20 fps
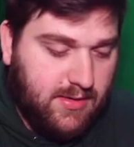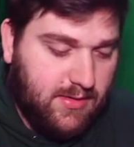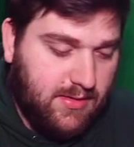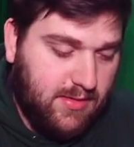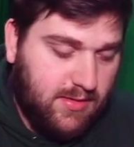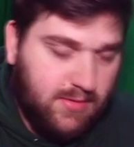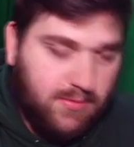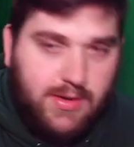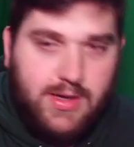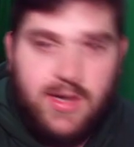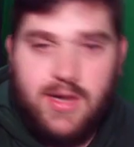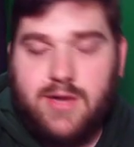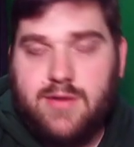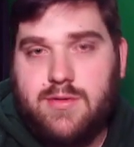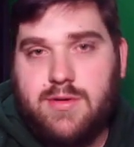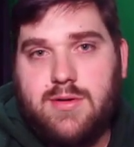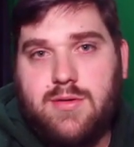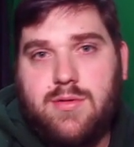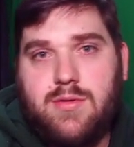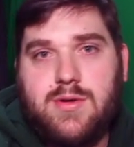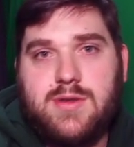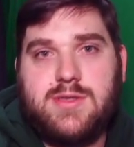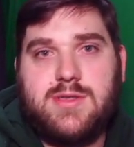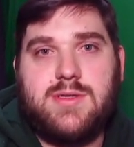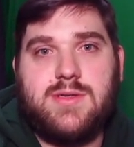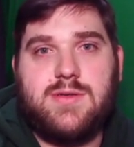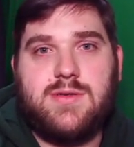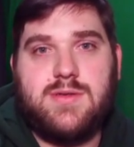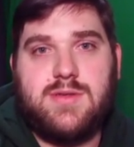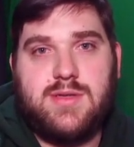300
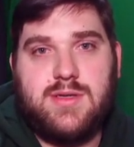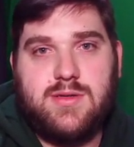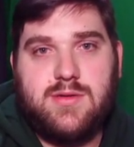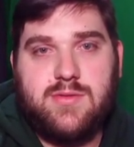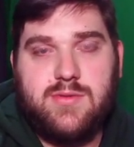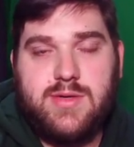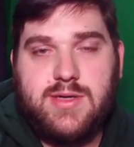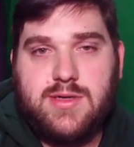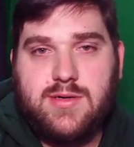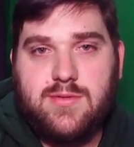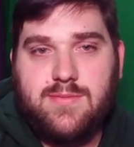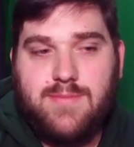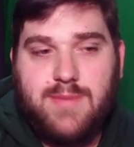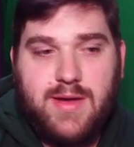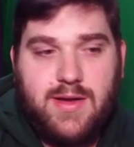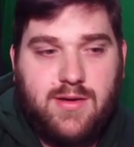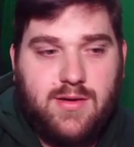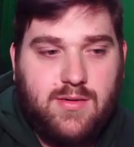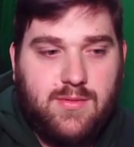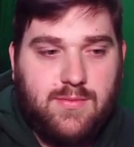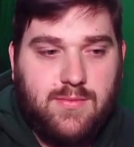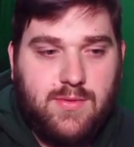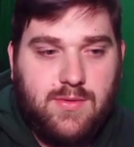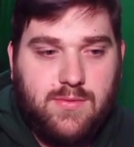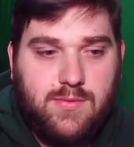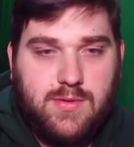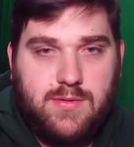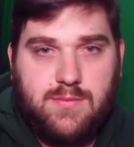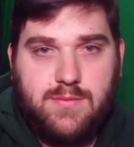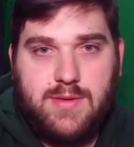horses and 300 men, you
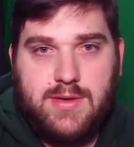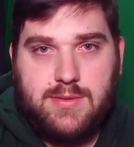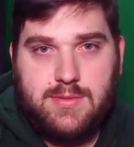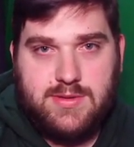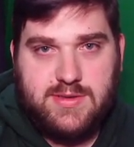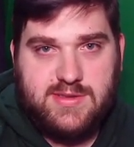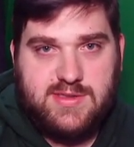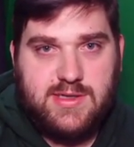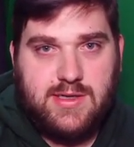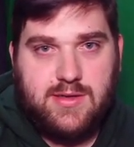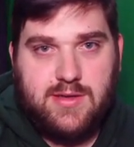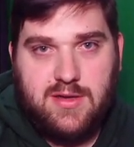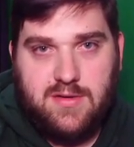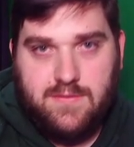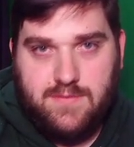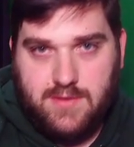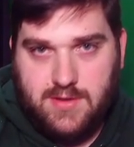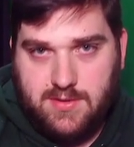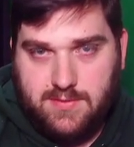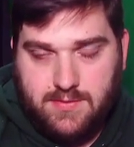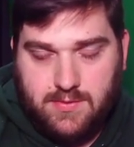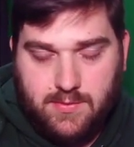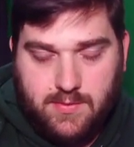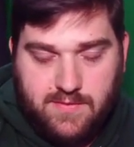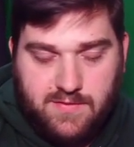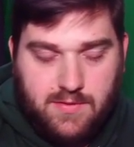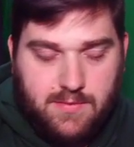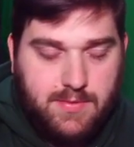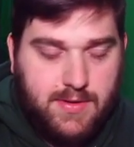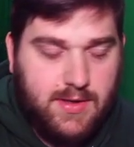wouldn't be able to sail that far up the
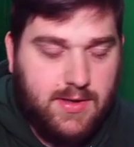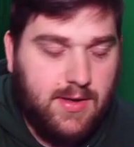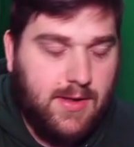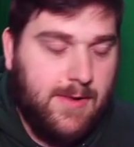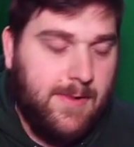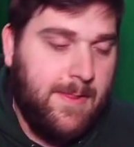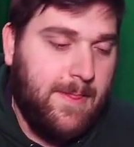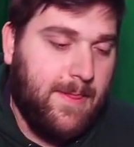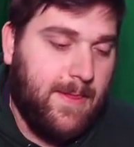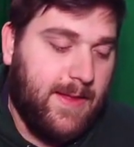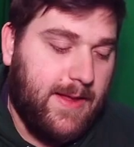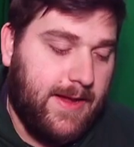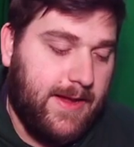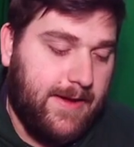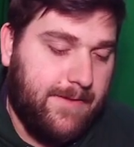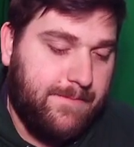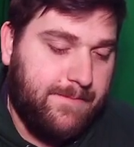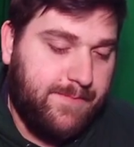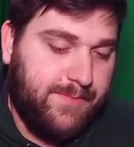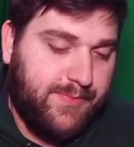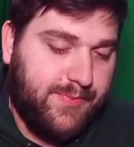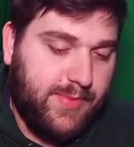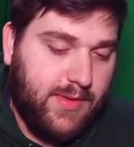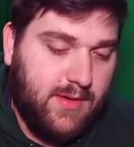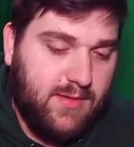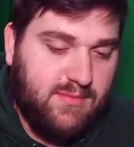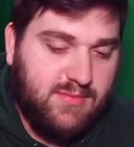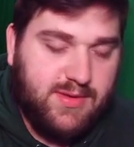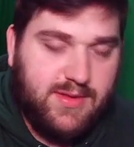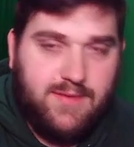river. But
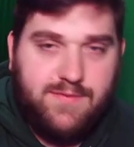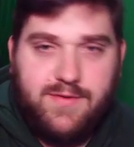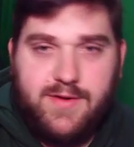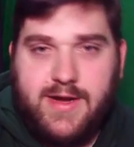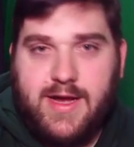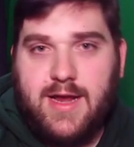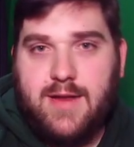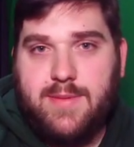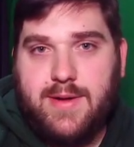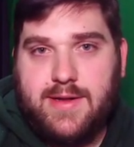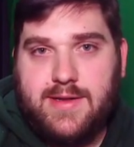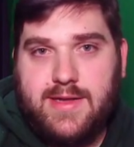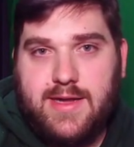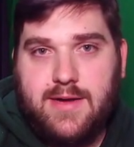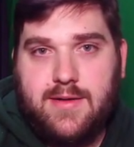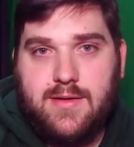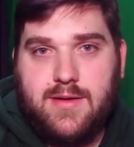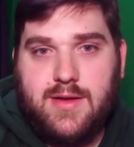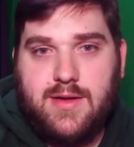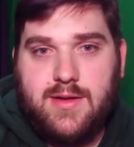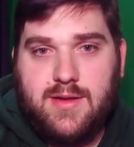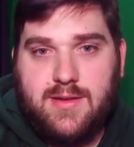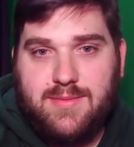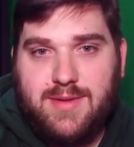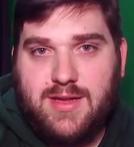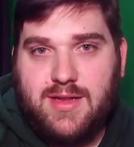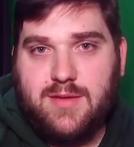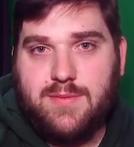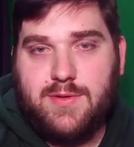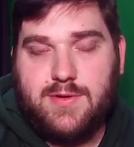they forgot about that, and they
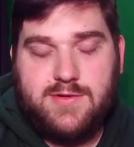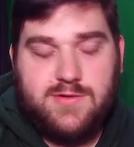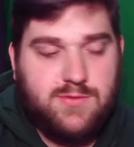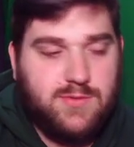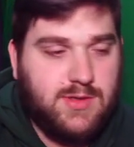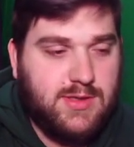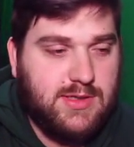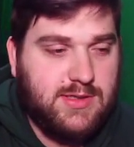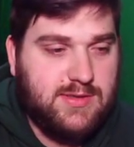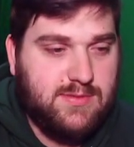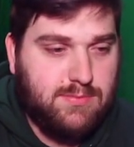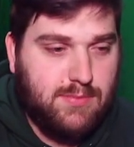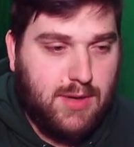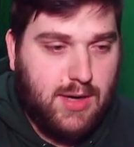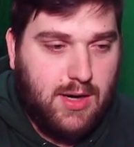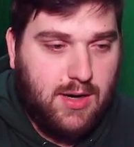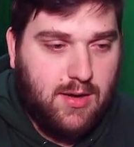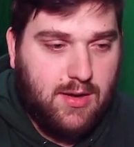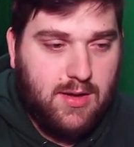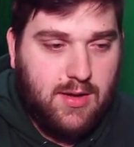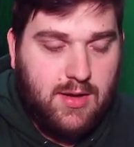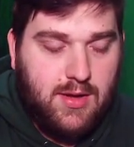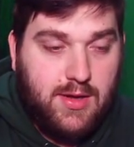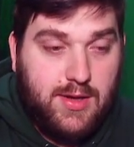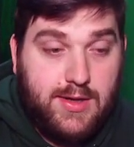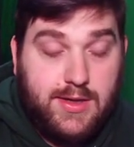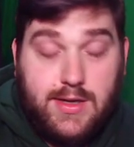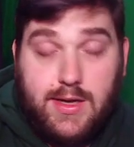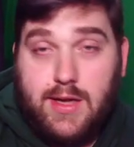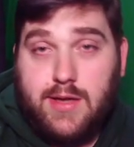made their boats really small,
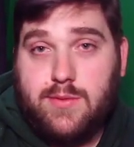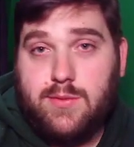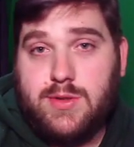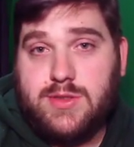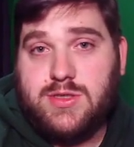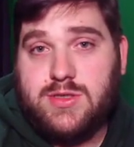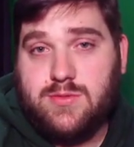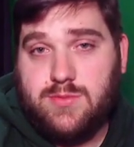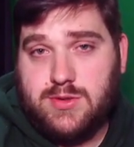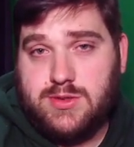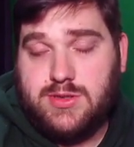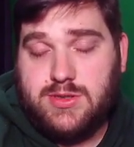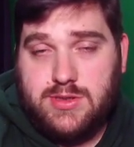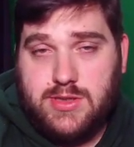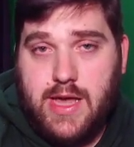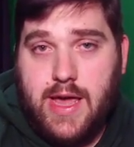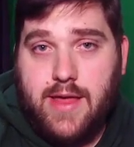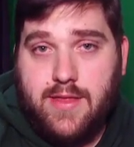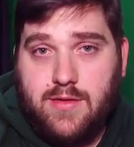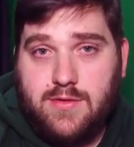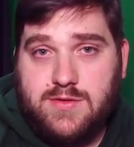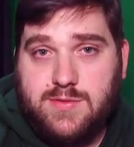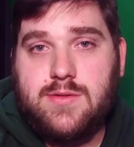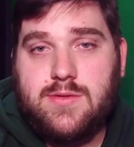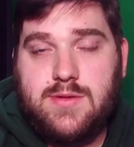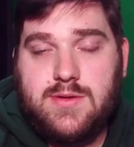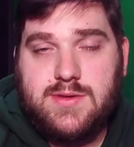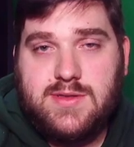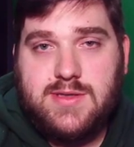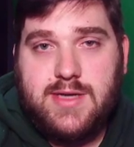which
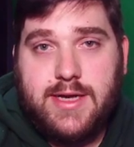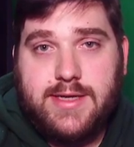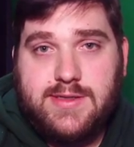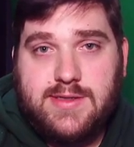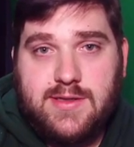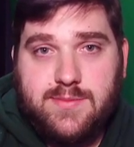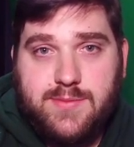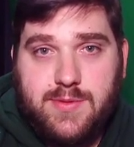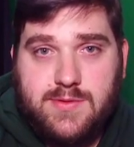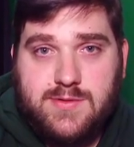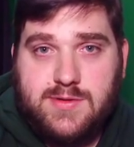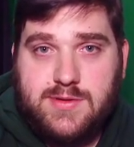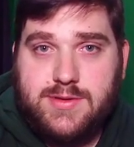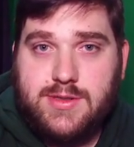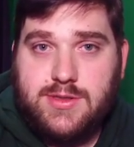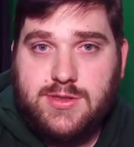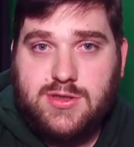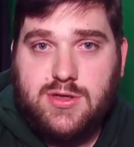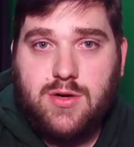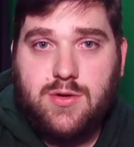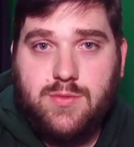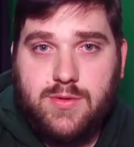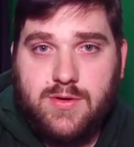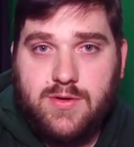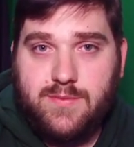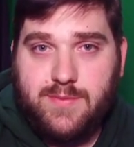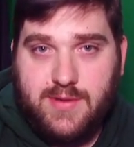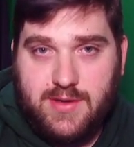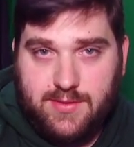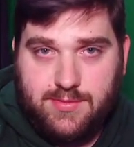the size of the boats that they show would
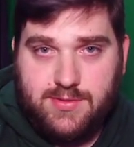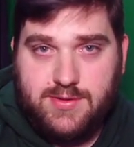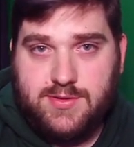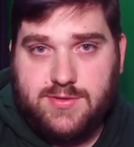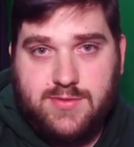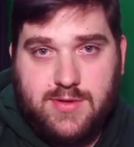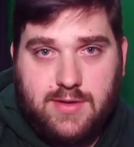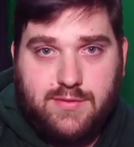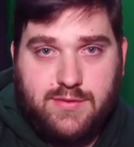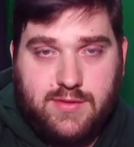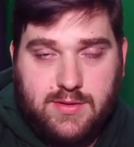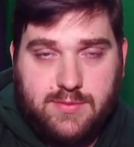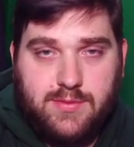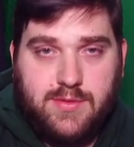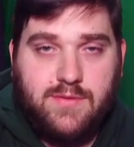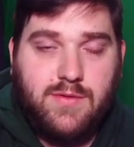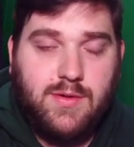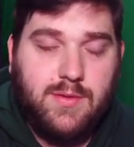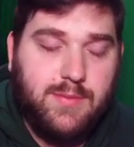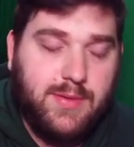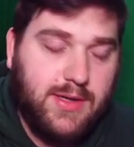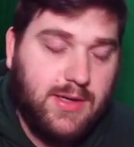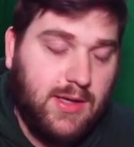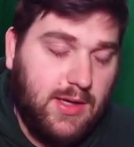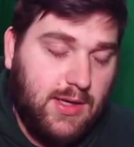have been able to travel upriver, but